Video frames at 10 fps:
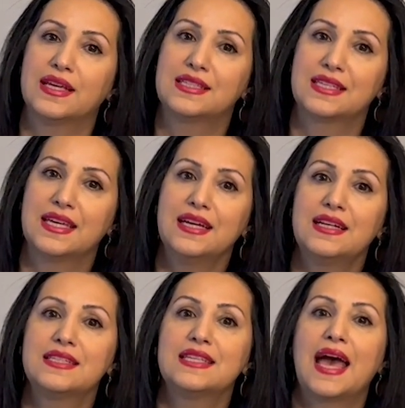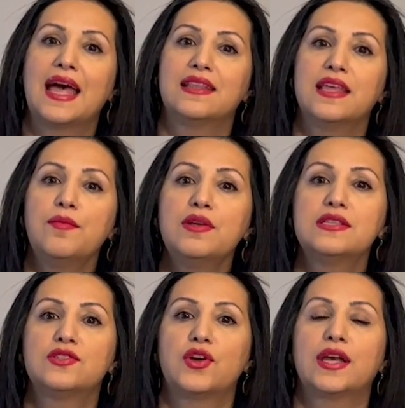skills and
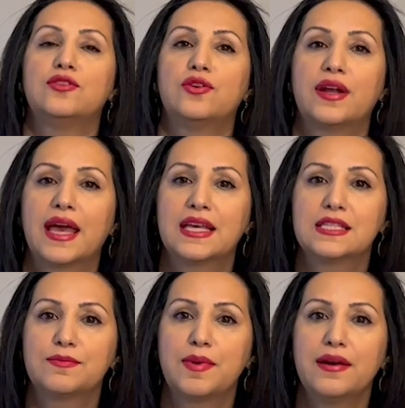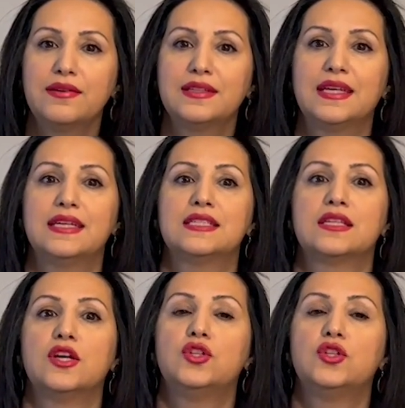demonstrate your expertise